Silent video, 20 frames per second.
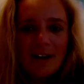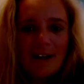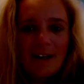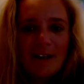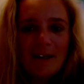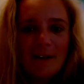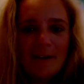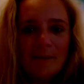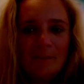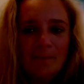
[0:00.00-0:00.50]

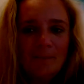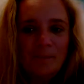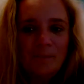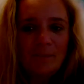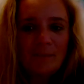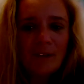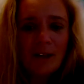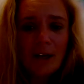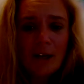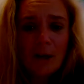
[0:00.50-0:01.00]
Um,
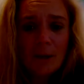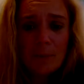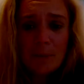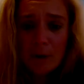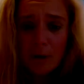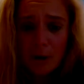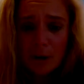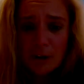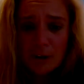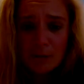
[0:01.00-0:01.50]
I hope
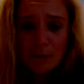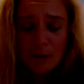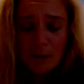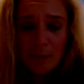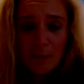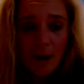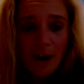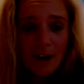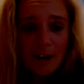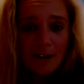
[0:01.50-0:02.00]
you're all doing
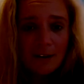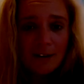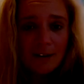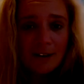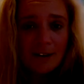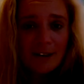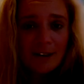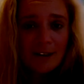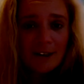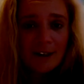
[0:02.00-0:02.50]

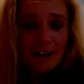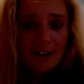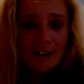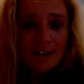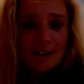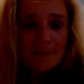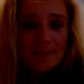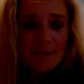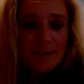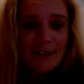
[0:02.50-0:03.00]
well.
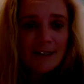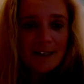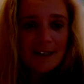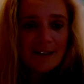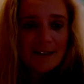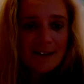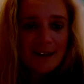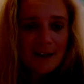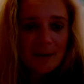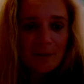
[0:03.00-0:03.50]
Um, staying
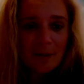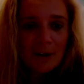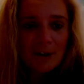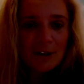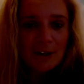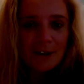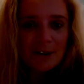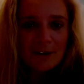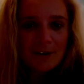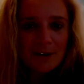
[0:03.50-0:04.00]
inside,
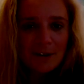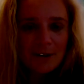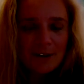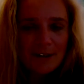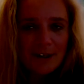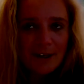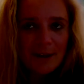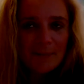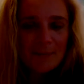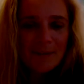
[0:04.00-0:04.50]
washing hands all the
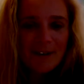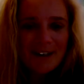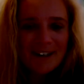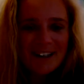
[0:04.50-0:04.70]
time.